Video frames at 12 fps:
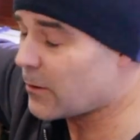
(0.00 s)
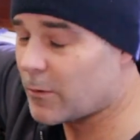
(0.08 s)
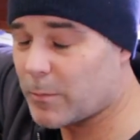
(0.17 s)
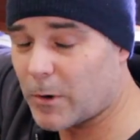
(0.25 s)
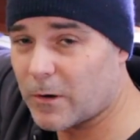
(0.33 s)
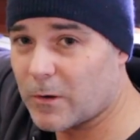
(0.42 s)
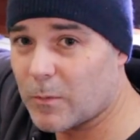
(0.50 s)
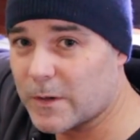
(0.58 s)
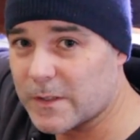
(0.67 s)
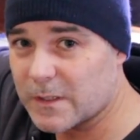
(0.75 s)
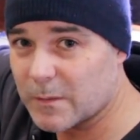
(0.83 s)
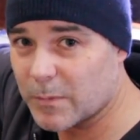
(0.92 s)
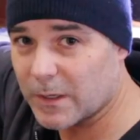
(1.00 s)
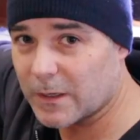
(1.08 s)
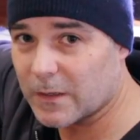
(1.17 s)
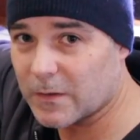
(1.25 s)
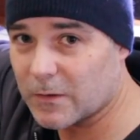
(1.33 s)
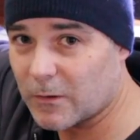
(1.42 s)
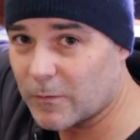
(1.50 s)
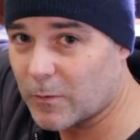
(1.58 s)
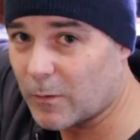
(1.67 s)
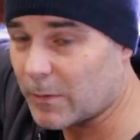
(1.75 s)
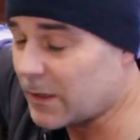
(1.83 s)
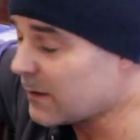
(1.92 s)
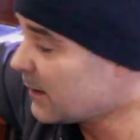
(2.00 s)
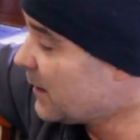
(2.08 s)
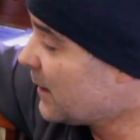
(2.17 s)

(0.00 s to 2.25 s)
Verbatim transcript: third burner wasn't a big concern for me,